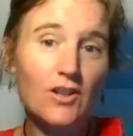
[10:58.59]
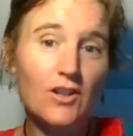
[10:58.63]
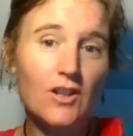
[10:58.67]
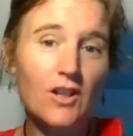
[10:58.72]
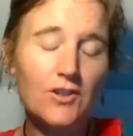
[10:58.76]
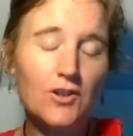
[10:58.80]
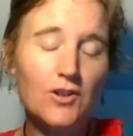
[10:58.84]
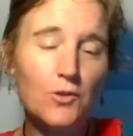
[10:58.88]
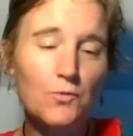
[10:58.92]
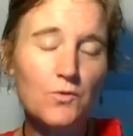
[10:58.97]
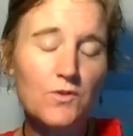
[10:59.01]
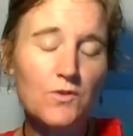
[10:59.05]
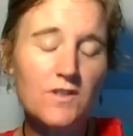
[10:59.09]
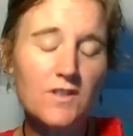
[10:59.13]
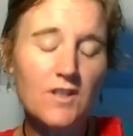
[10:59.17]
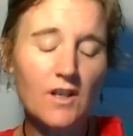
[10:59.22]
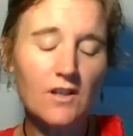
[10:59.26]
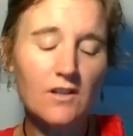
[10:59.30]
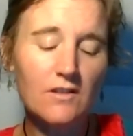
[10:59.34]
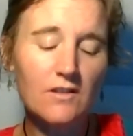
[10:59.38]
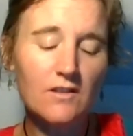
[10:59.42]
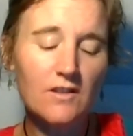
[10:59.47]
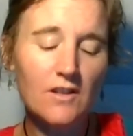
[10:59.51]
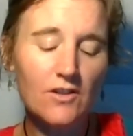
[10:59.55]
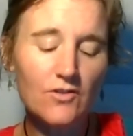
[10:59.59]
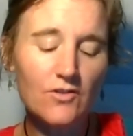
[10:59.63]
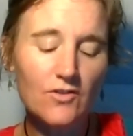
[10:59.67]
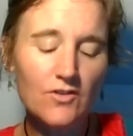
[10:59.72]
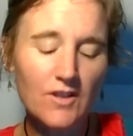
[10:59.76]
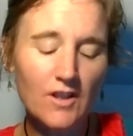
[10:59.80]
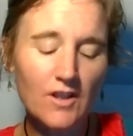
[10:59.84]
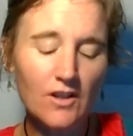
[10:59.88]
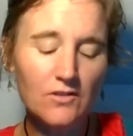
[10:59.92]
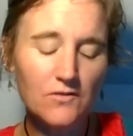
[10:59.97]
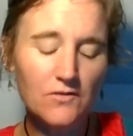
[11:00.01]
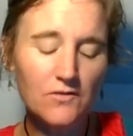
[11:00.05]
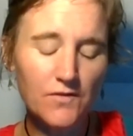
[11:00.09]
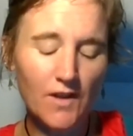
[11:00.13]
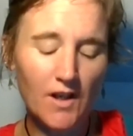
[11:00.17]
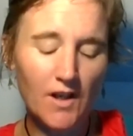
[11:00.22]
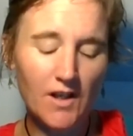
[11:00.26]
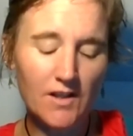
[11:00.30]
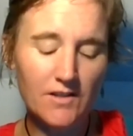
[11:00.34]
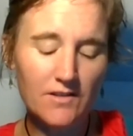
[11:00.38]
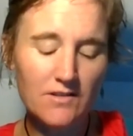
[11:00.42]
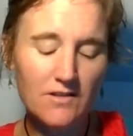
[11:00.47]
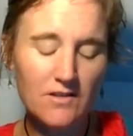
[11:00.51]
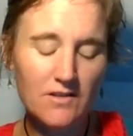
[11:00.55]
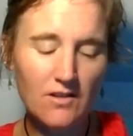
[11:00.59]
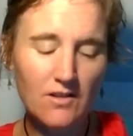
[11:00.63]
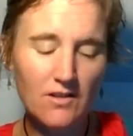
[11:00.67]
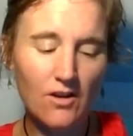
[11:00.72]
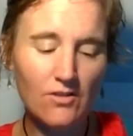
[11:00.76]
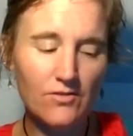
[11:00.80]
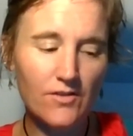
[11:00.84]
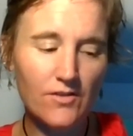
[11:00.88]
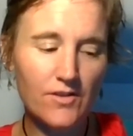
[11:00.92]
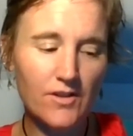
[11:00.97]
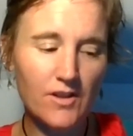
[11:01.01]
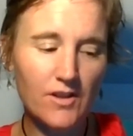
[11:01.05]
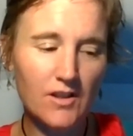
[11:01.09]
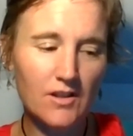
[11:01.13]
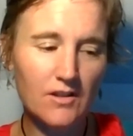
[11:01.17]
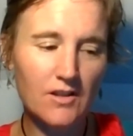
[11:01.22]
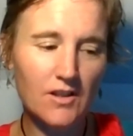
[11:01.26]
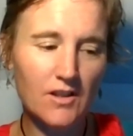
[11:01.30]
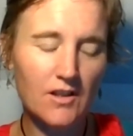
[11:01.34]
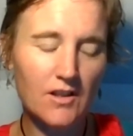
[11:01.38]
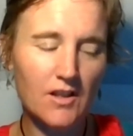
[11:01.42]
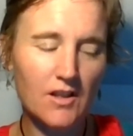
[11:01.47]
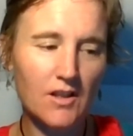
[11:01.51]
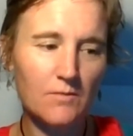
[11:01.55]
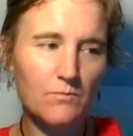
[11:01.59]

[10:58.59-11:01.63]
you were saying there yourself and Dorothy, that